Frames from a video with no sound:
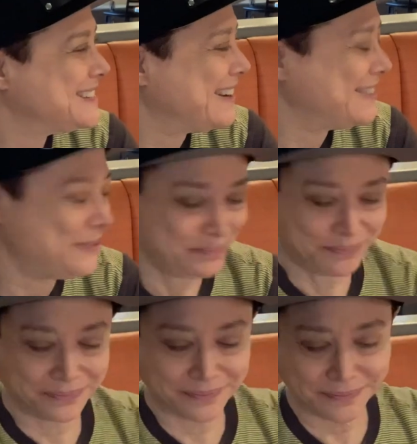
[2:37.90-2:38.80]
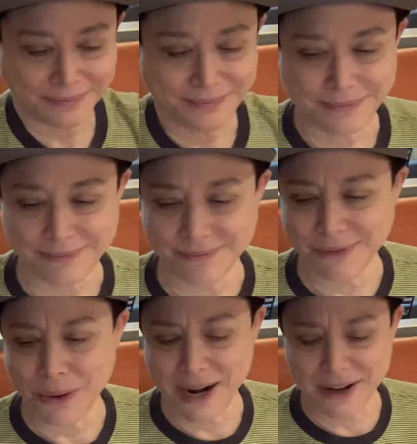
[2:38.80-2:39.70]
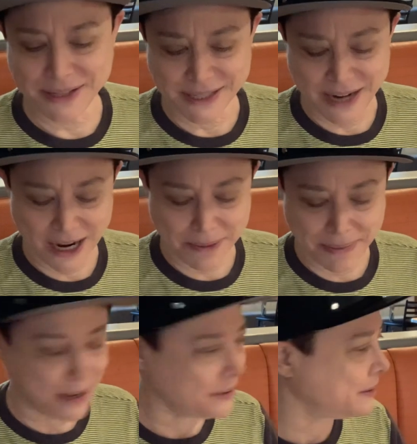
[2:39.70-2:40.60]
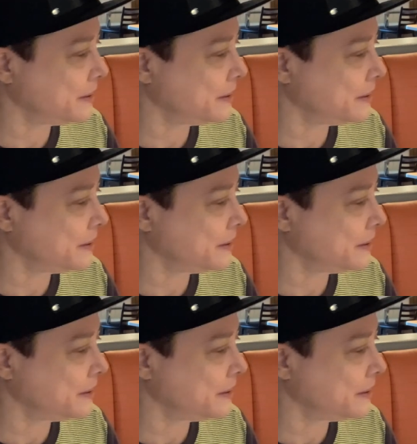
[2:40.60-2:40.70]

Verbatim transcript: so, what else to talk about?